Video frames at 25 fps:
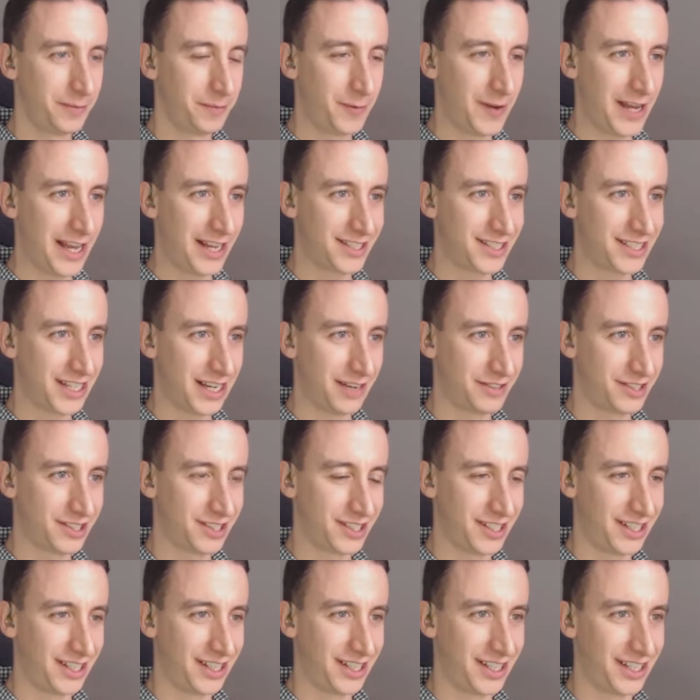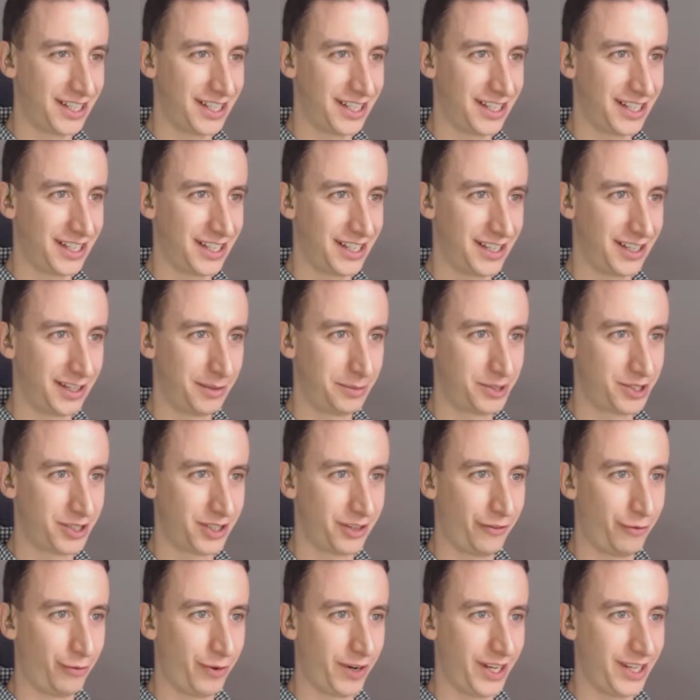Wagstaff's uh, uh,
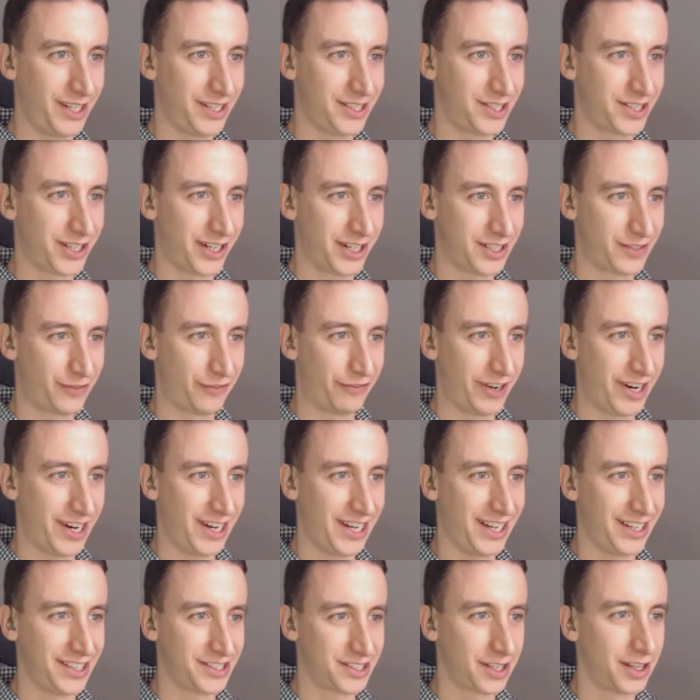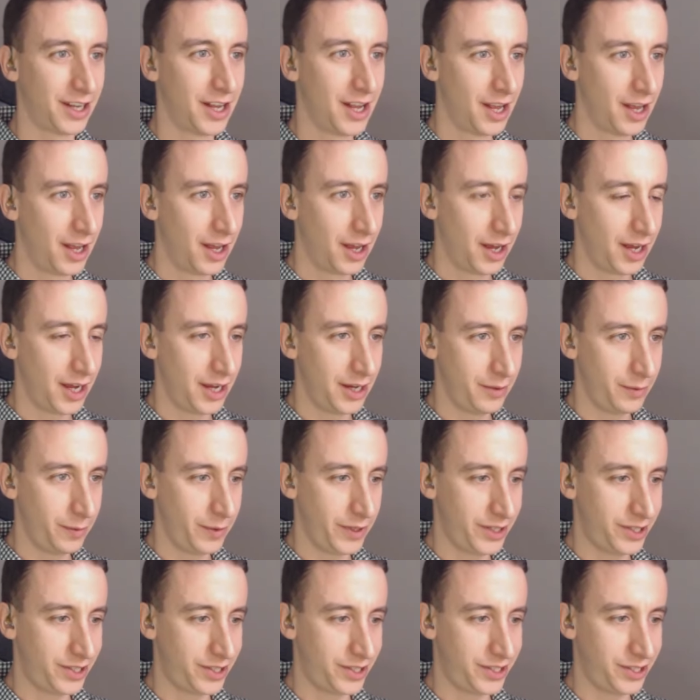observe when he starts fighting. He says, I
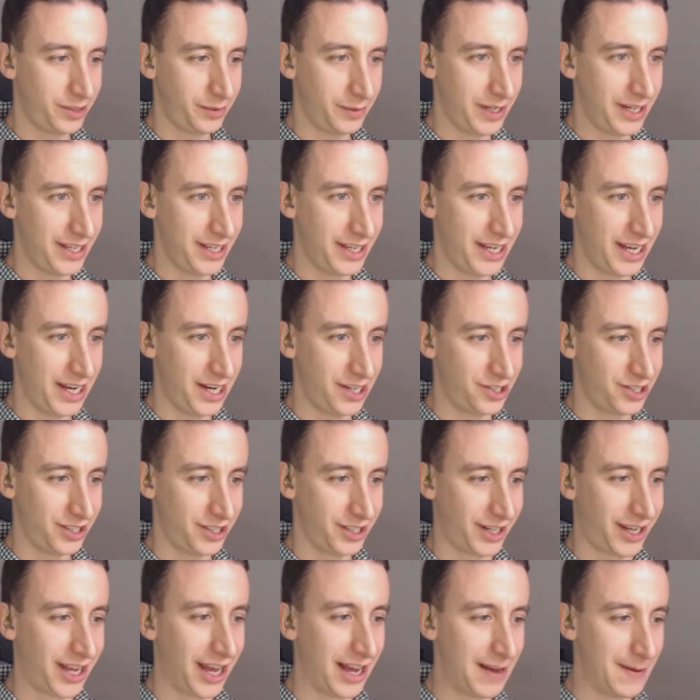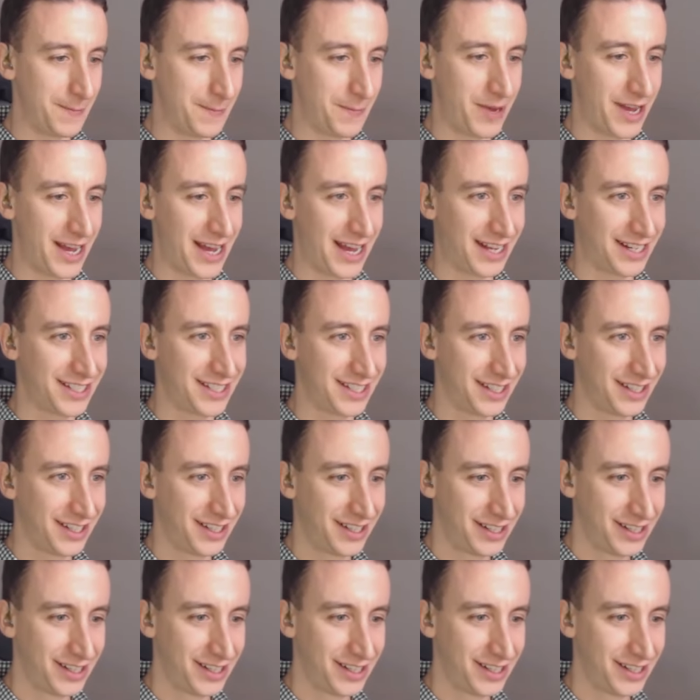wish to engage in combat.